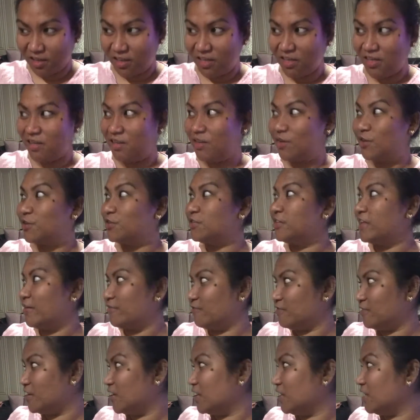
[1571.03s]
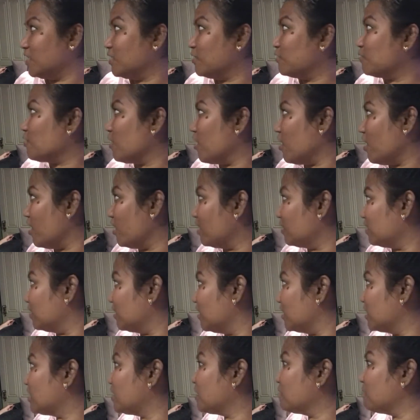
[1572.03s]
You're definitely right.
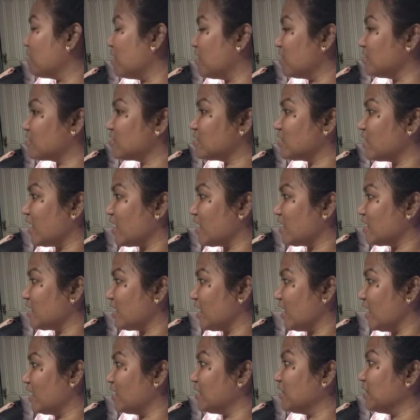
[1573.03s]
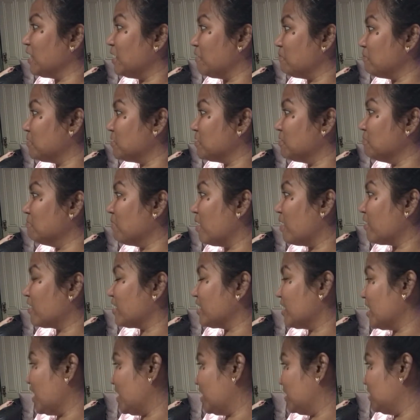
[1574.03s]
It smells like a lemon
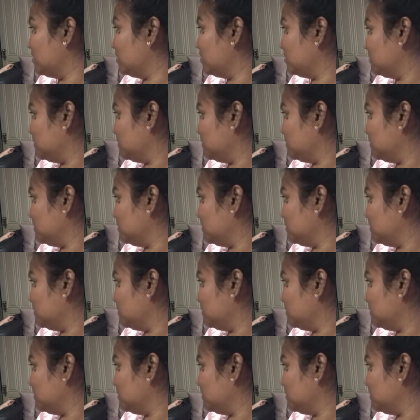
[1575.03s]
marinade.